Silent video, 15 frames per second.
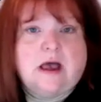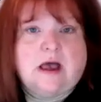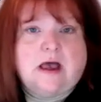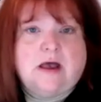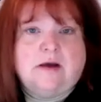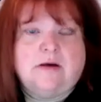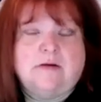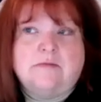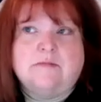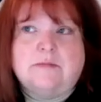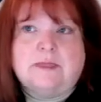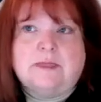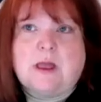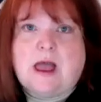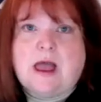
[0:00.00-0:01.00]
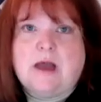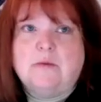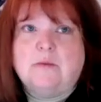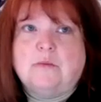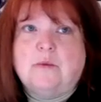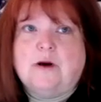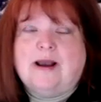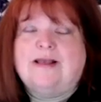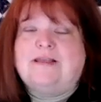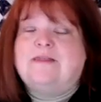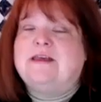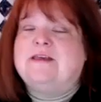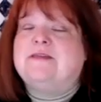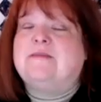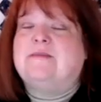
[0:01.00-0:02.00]
Right. Where I
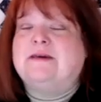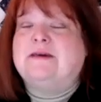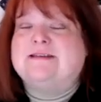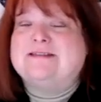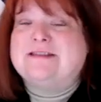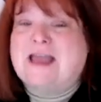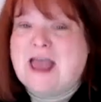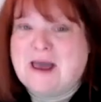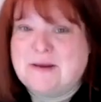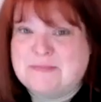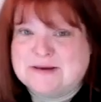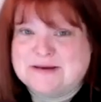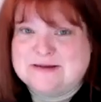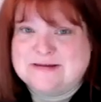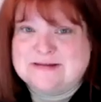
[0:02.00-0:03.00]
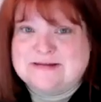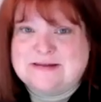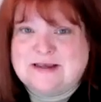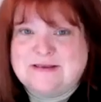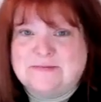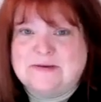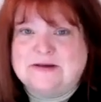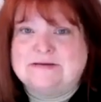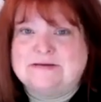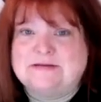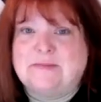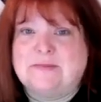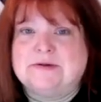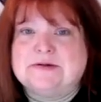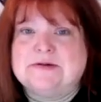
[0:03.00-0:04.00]
think the biggest gap is and the biggest
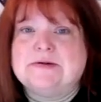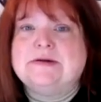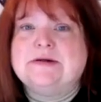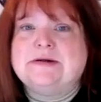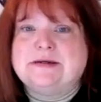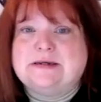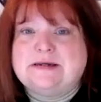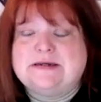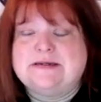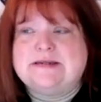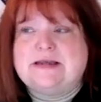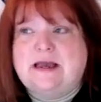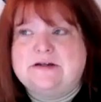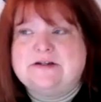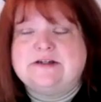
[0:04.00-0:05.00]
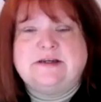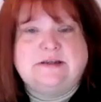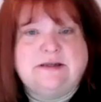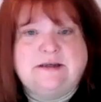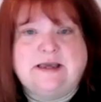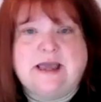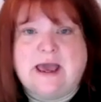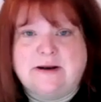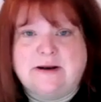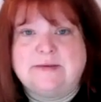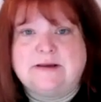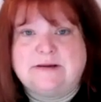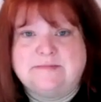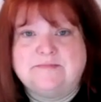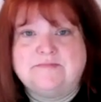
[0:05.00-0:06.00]
opportunity is actually in the
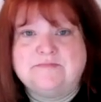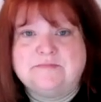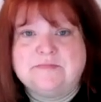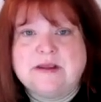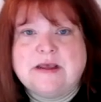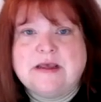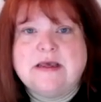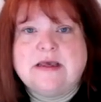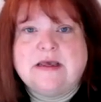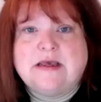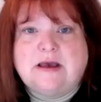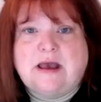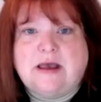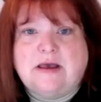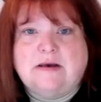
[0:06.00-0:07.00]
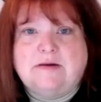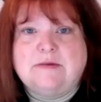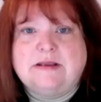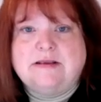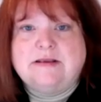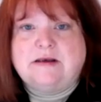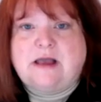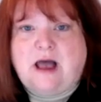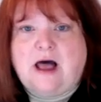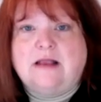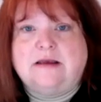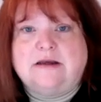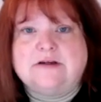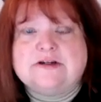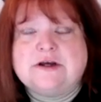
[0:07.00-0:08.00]
academy, in the
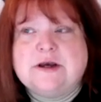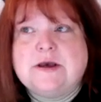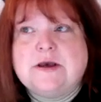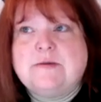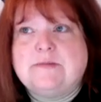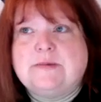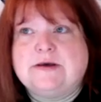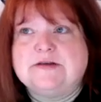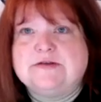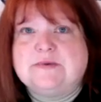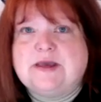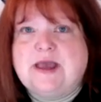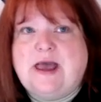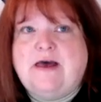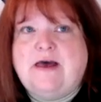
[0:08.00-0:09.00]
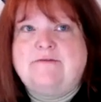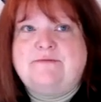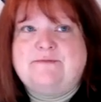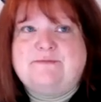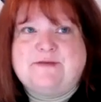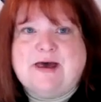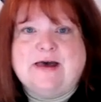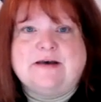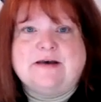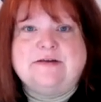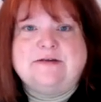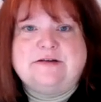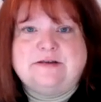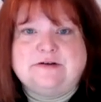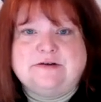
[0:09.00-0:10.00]
college, because we have
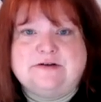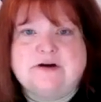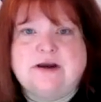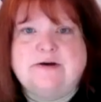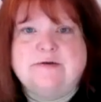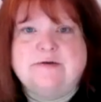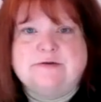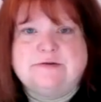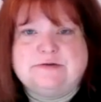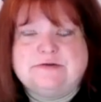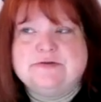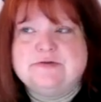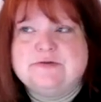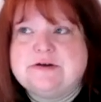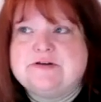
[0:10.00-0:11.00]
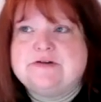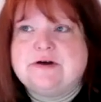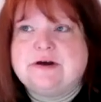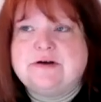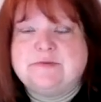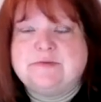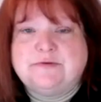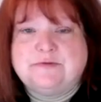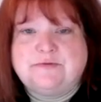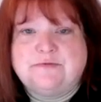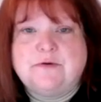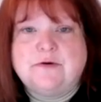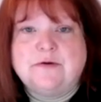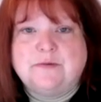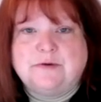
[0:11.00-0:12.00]
faculty that truly trying to move
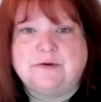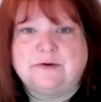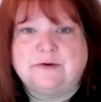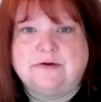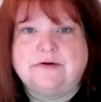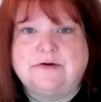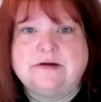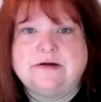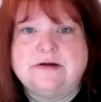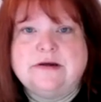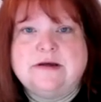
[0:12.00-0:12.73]
forward,